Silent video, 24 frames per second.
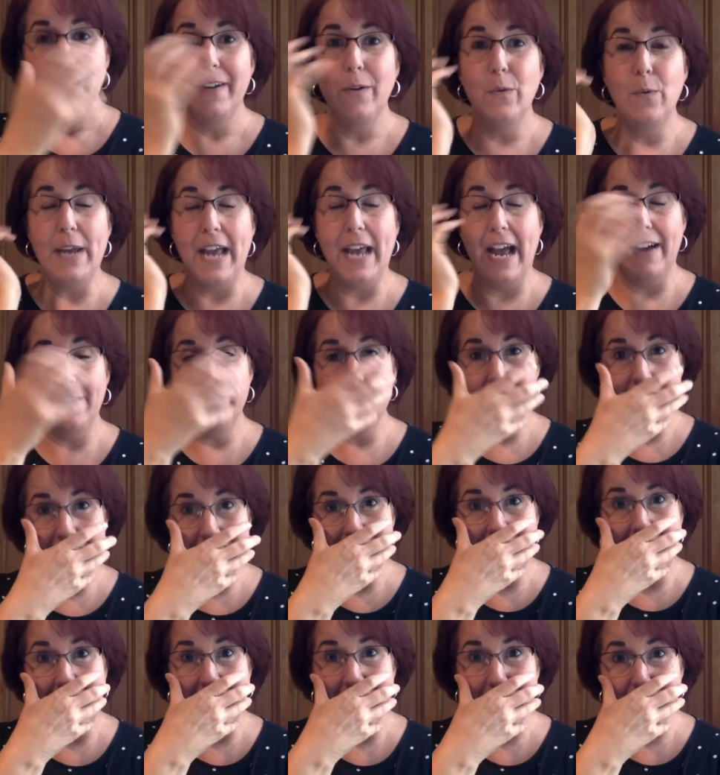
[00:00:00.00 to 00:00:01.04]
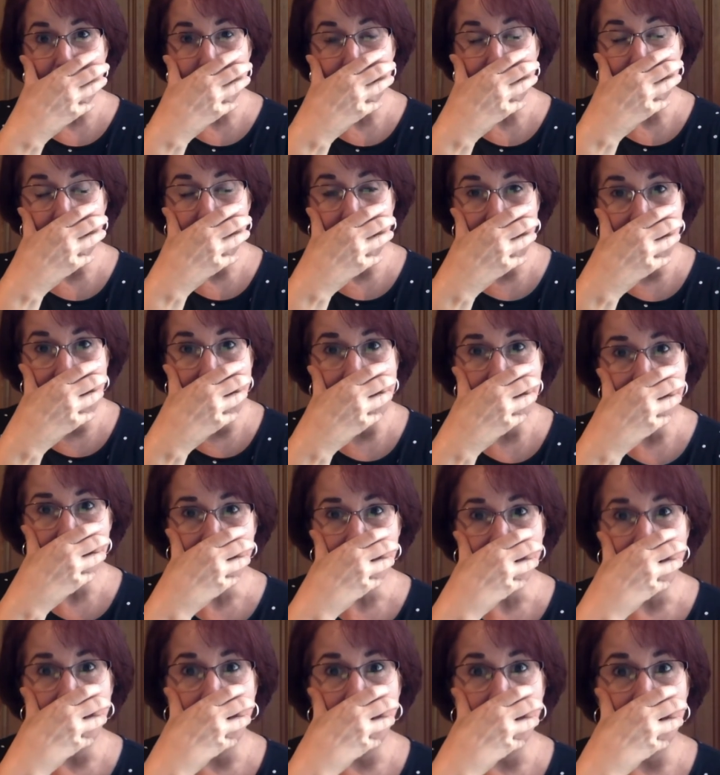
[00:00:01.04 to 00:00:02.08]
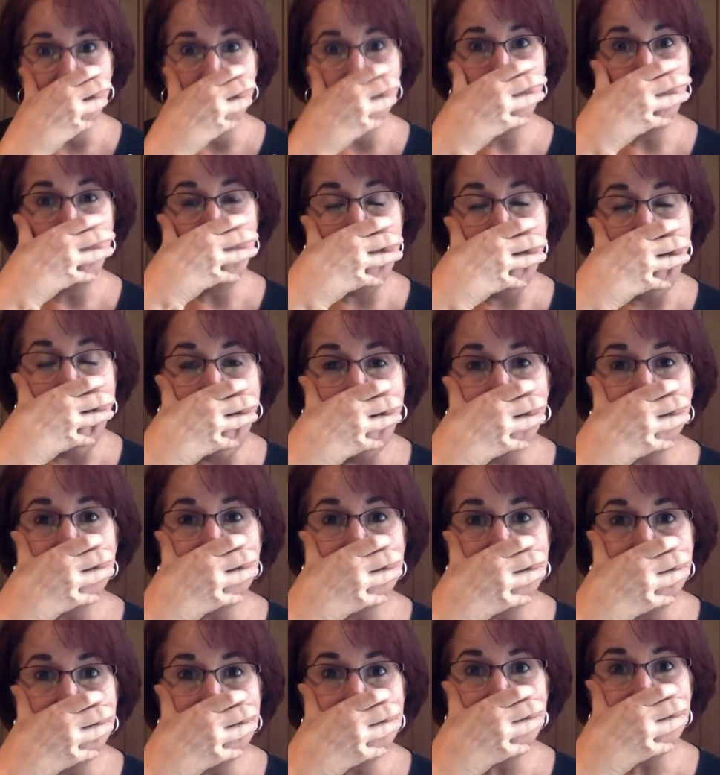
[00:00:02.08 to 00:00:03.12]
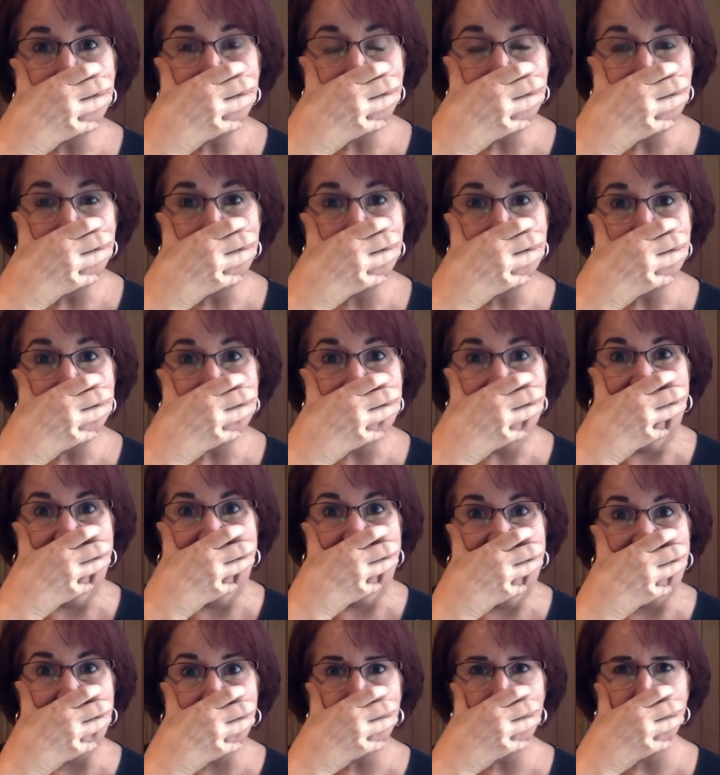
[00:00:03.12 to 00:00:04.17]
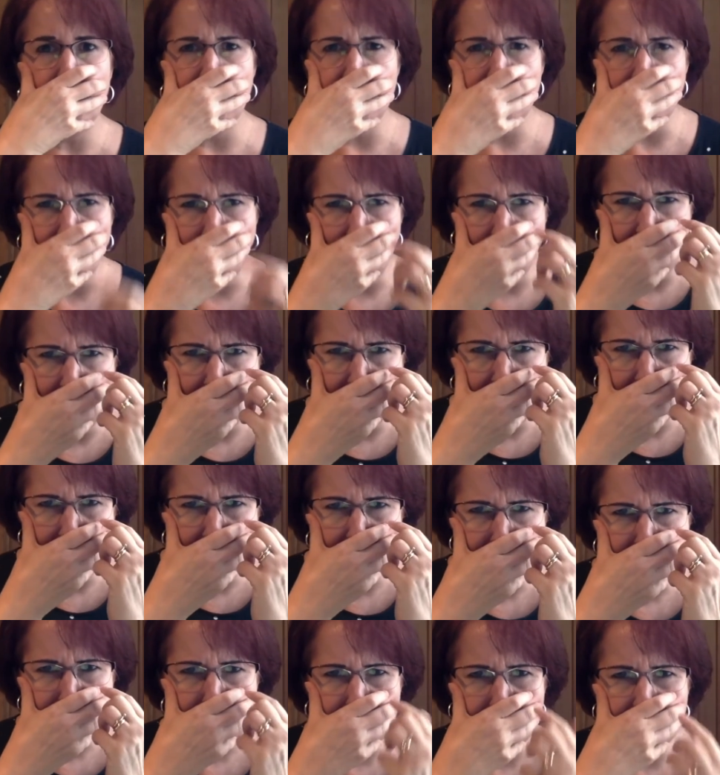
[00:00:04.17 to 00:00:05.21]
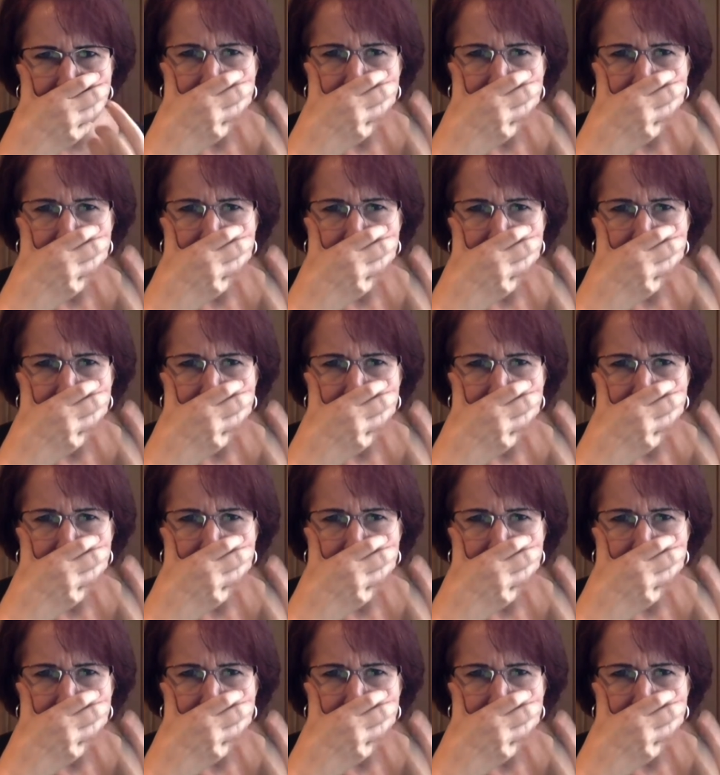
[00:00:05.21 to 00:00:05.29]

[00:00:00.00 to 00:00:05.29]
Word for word: we have this extra layer of we have to get students to act with their eyes more.